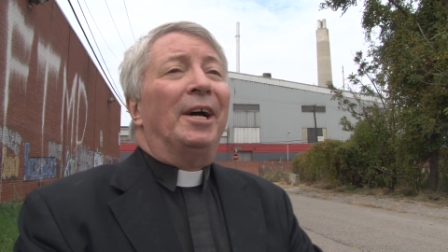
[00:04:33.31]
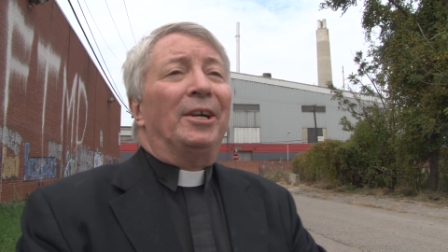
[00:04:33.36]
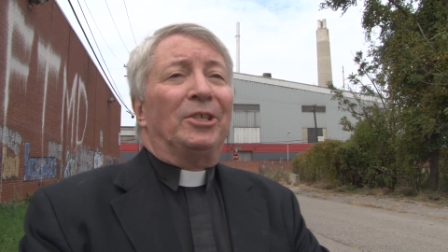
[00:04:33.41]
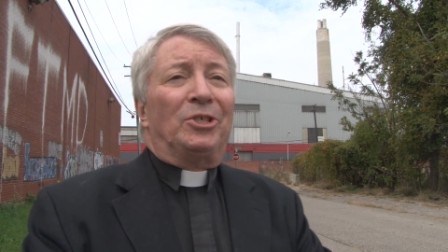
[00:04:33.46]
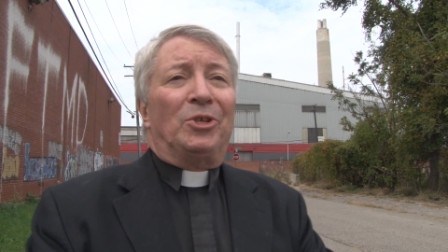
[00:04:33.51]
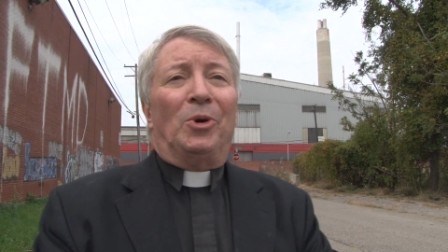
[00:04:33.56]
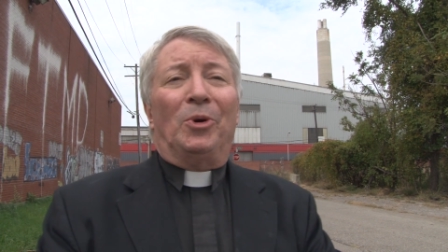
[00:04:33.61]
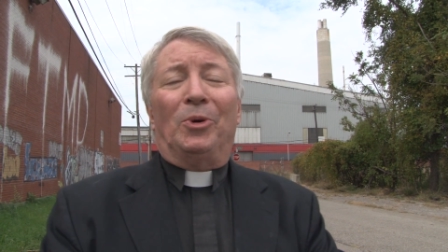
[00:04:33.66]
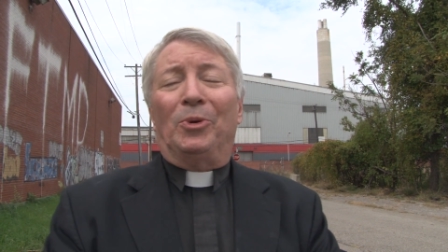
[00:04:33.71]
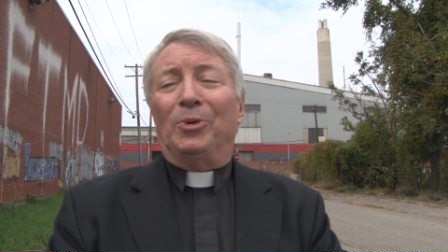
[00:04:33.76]

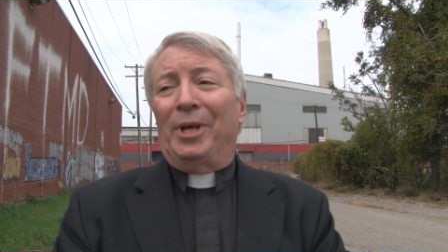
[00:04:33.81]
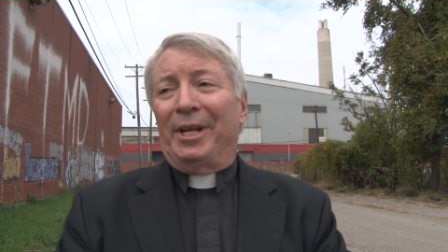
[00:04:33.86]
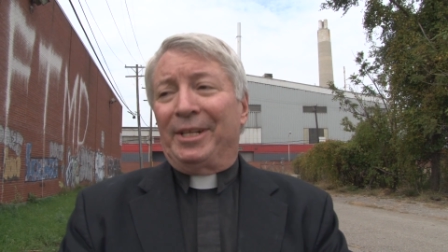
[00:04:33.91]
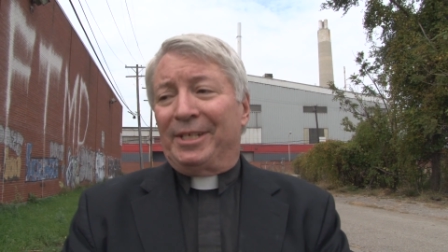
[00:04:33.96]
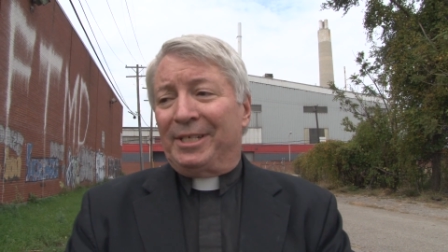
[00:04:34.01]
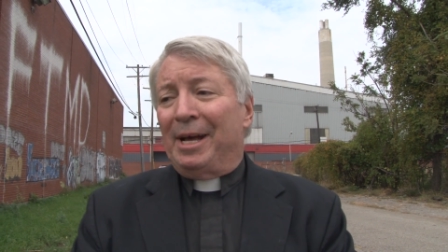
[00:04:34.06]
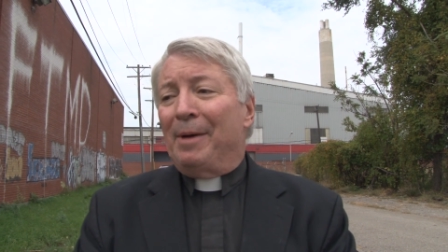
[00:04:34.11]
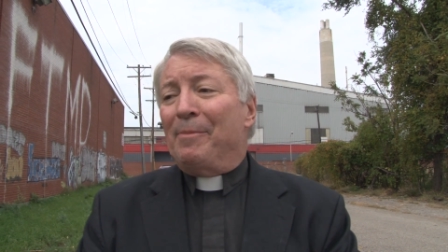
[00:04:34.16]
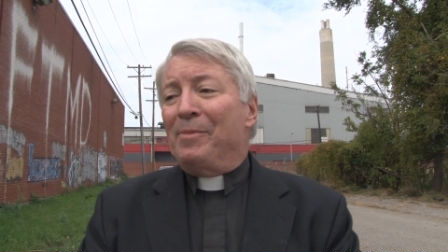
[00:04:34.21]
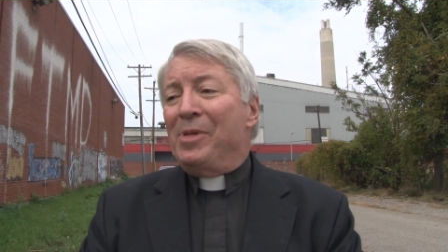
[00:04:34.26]
so that
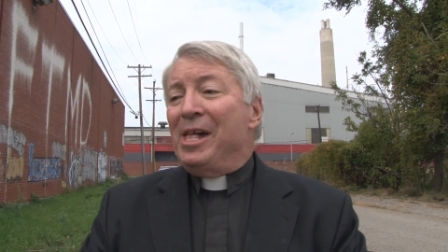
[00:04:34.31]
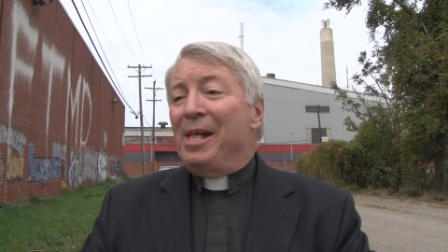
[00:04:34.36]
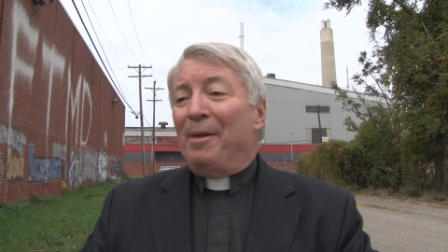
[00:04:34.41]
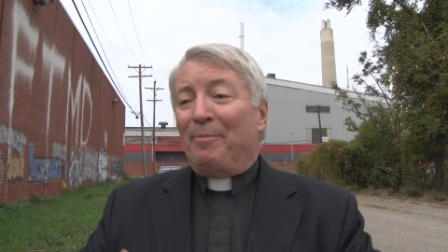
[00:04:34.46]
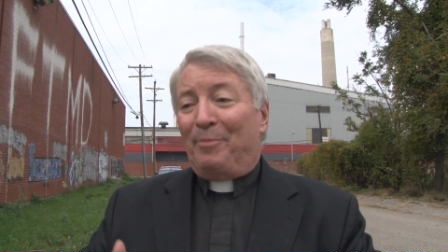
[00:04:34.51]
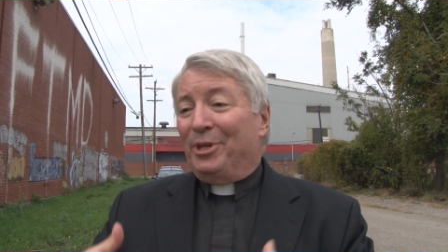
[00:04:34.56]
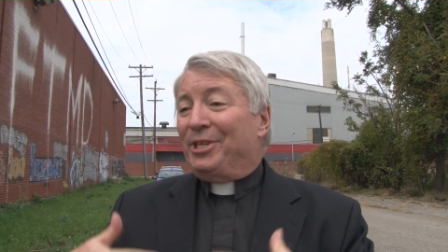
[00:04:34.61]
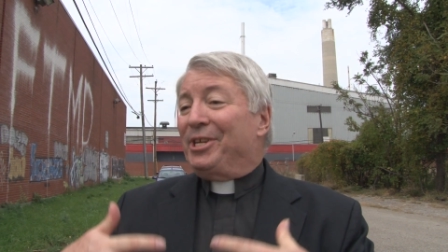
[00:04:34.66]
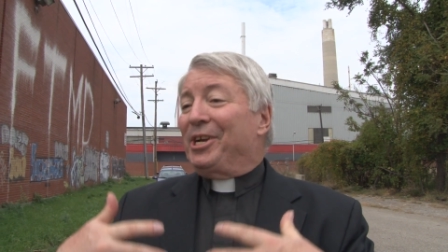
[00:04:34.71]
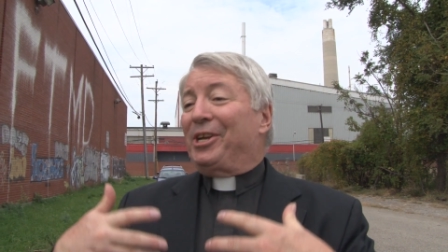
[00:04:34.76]
some
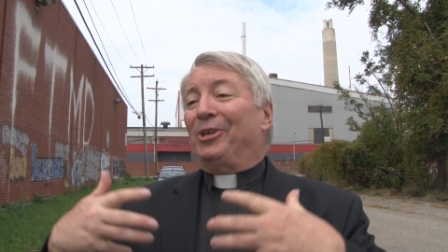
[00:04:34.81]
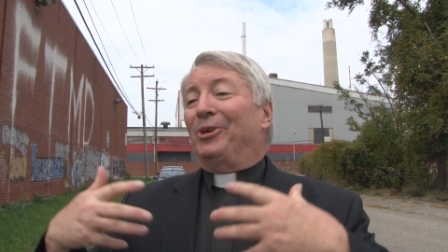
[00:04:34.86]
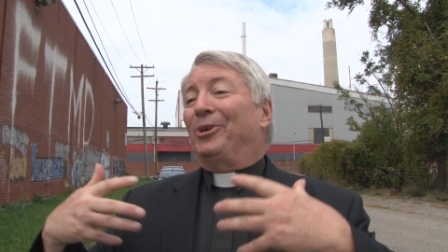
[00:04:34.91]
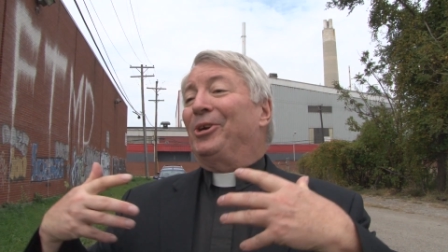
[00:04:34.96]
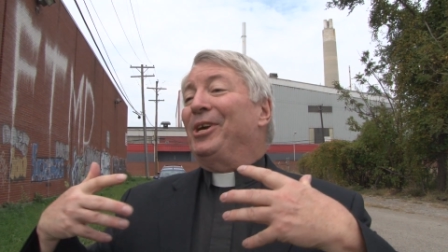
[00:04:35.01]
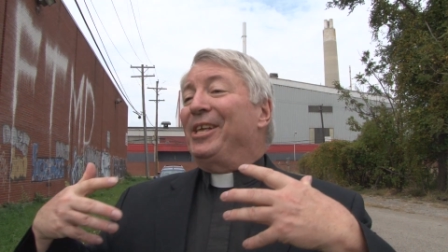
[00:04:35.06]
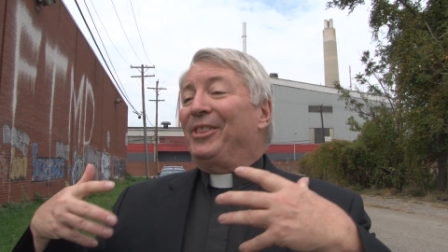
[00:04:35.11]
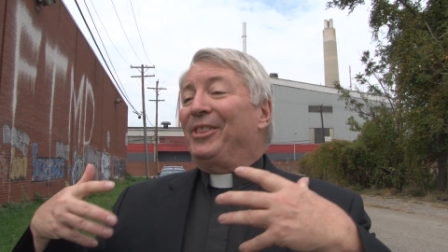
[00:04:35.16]
particular